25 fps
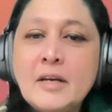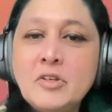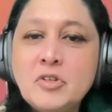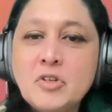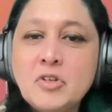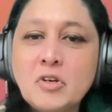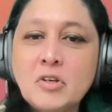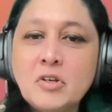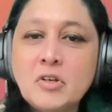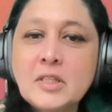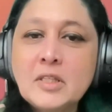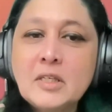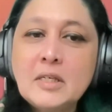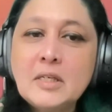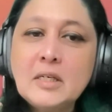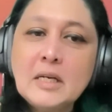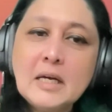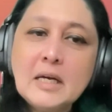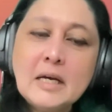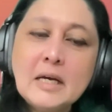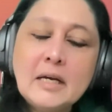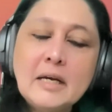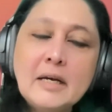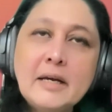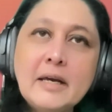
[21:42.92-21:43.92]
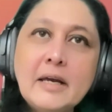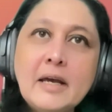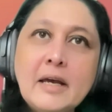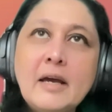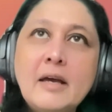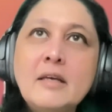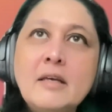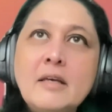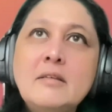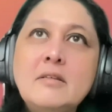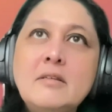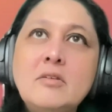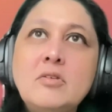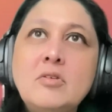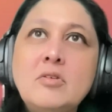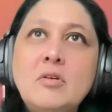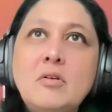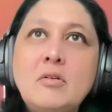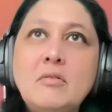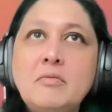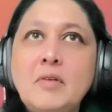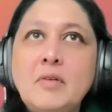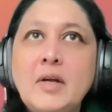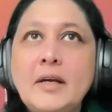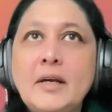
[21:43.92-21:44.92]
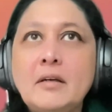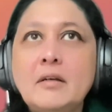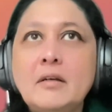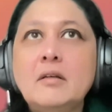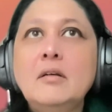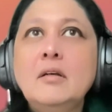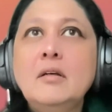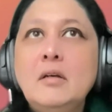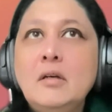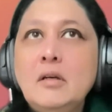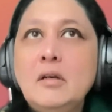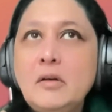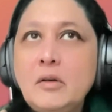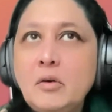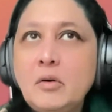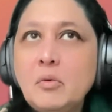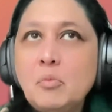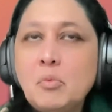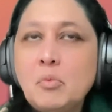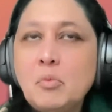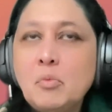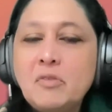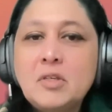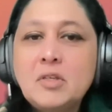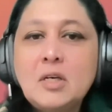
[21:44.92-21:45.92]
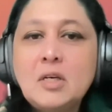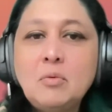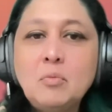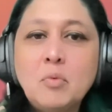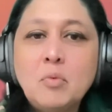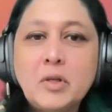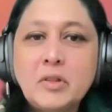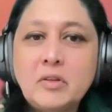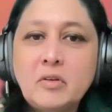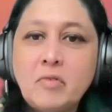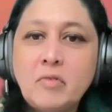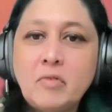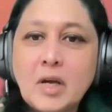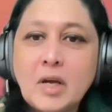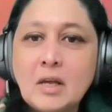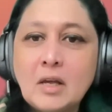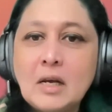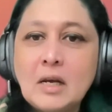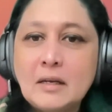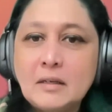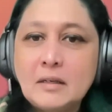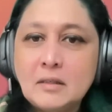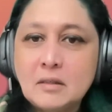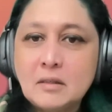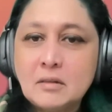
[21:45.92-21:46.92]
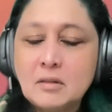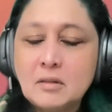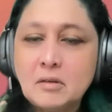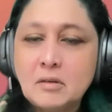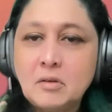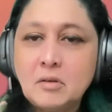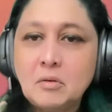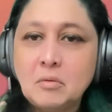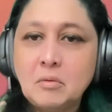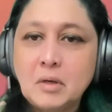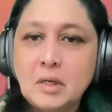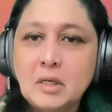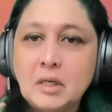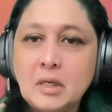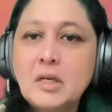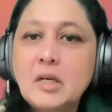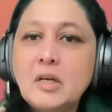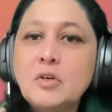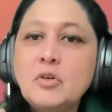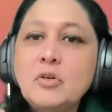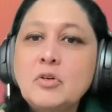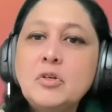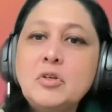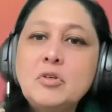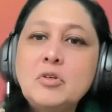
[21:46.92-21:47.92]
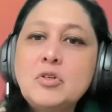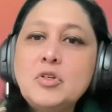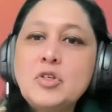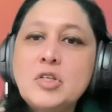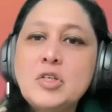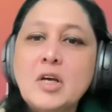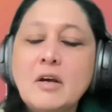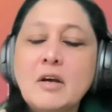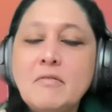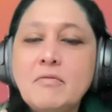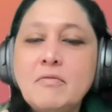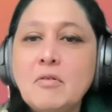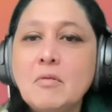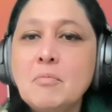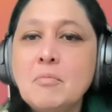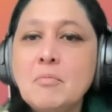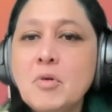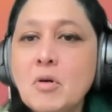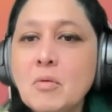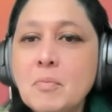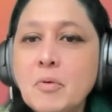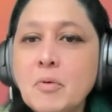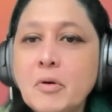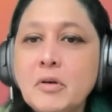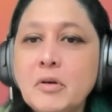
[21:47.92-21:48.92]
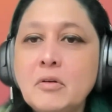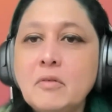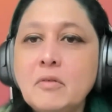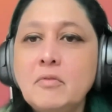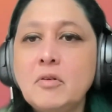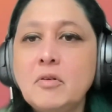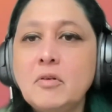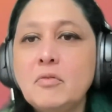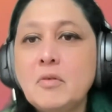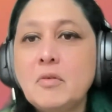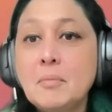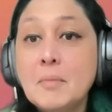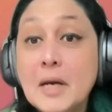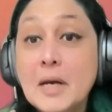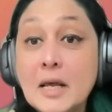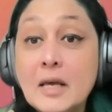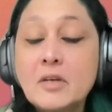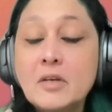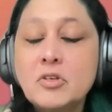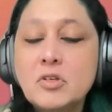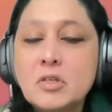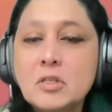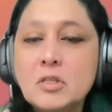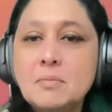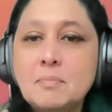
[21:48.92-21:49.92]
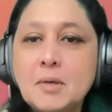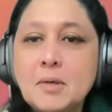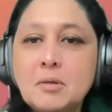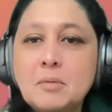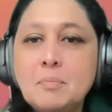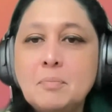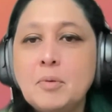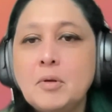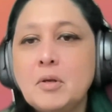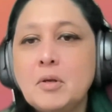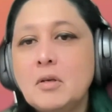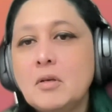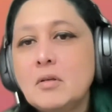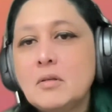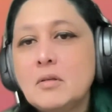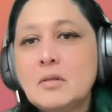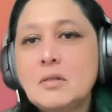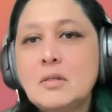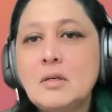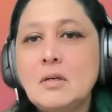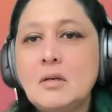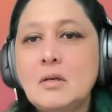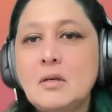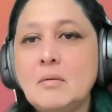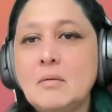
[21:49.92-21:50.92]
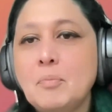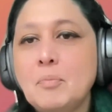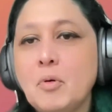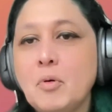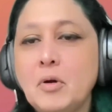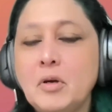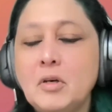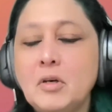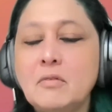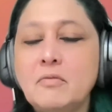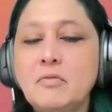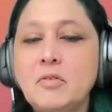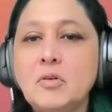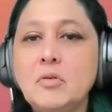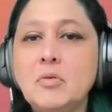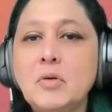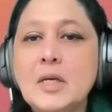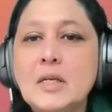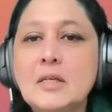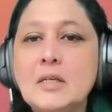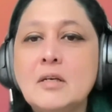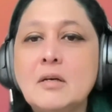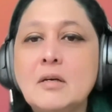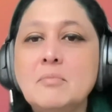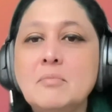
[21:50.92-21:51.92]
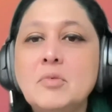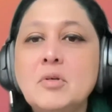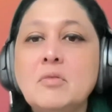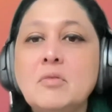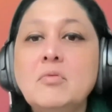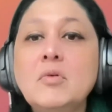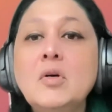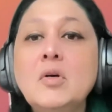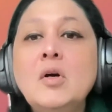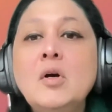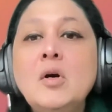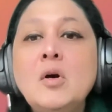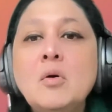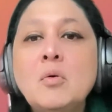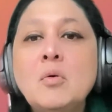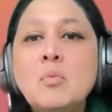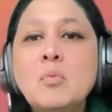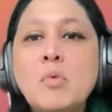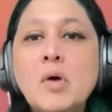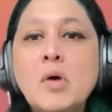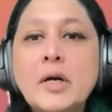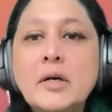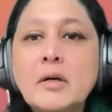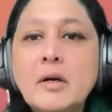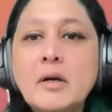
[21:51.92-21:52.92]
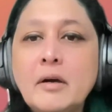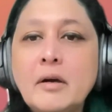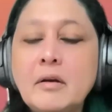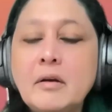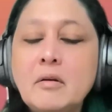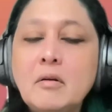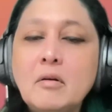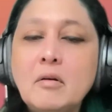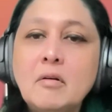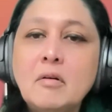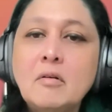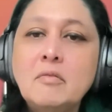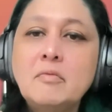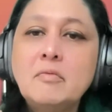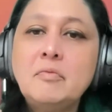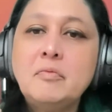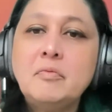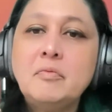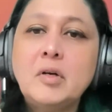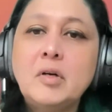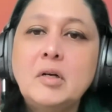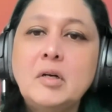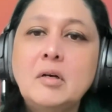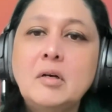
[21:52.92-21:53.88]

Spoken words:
And Jonathan, as sort of like we've seen what the regulators are doing, could you share from your point of view, from a HSBC point of view, in terms of what kind of